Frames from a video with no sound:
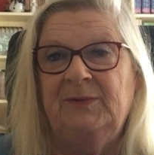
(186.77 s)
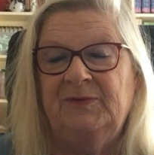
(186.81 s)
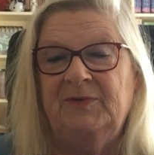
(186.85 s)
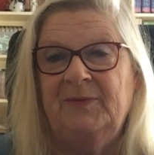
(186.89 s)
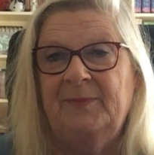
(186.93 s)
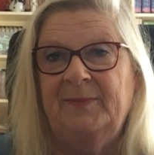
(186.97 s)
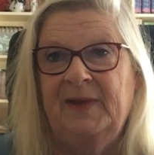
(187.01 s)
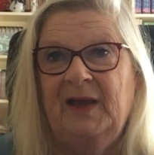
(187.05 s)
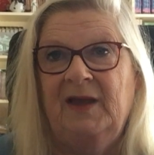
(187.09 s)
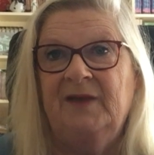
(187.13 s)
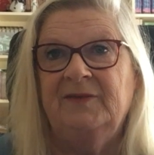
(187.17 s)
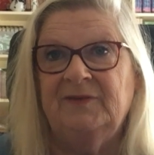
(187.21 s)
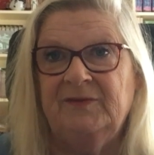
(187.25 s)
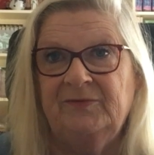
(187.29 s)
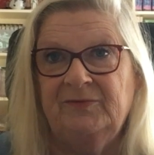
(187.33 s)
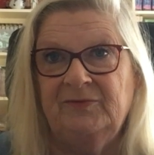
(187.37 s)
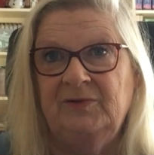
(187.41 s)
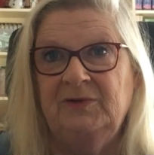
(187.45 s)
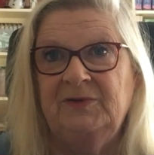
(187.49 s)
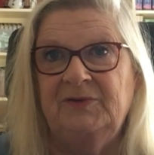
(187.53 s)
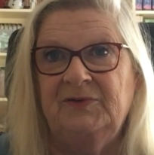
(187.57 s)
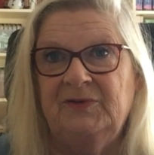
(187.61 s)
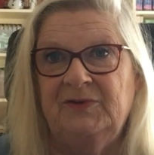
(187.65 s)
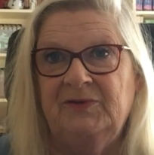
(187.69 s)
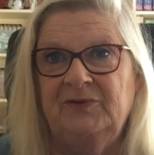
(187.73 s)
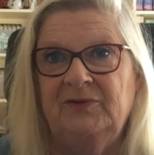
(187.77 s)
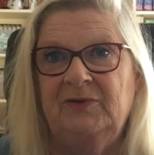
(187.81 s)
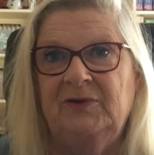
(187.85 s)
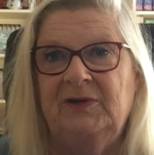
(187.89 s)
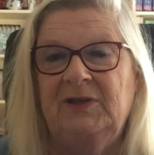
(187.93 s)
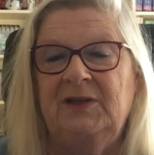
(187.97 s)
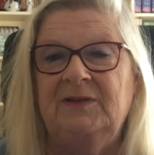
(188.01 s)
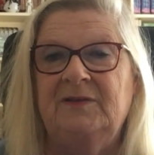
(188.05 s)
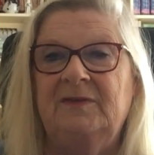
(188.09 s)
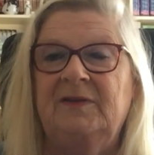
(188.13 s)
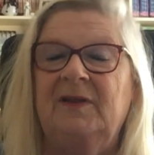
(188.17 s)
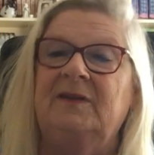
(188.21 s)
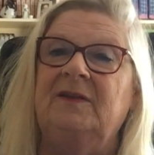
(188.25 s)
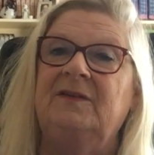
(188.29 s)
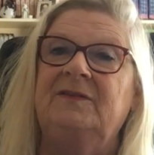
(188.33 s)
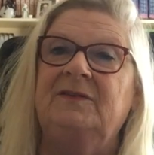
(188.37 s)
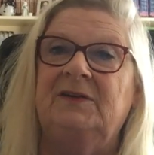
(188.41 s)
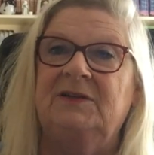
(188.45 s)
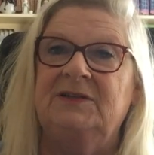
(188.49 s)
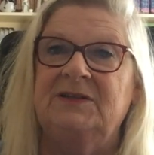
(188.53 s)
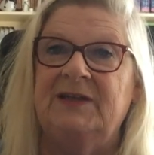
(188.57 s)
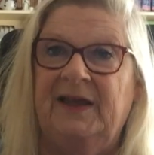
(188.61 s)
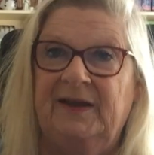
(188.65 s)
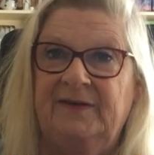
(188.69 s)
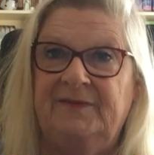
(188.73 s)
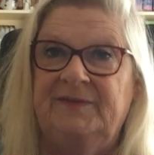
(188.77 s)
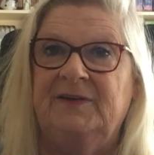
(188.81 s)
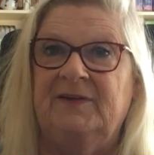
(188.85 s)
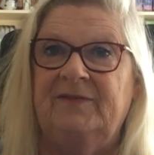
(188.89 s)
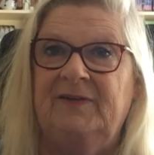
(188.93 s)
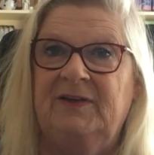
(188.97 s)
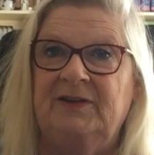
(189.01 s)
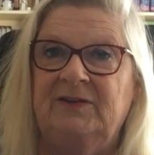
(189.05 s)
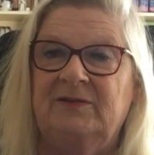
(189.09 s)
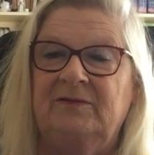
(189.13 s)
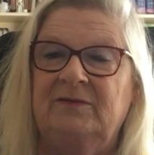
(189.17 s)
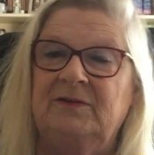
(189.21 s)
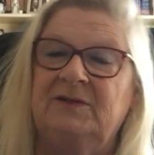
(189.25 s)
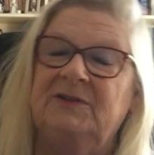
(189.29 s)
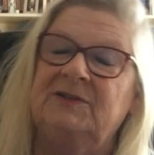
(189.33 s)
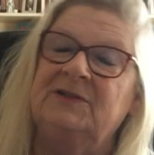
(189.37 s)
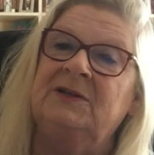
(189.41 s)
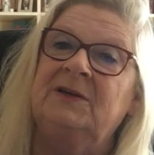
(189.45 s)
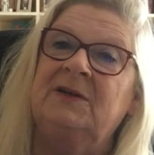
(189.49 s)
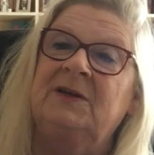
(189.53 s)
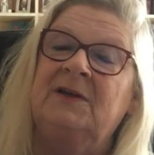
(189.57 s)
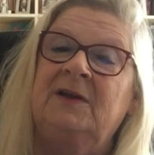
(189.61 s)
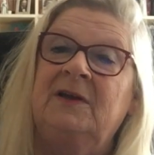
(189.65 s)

there was a massive roots underneath and then they started to excavate the root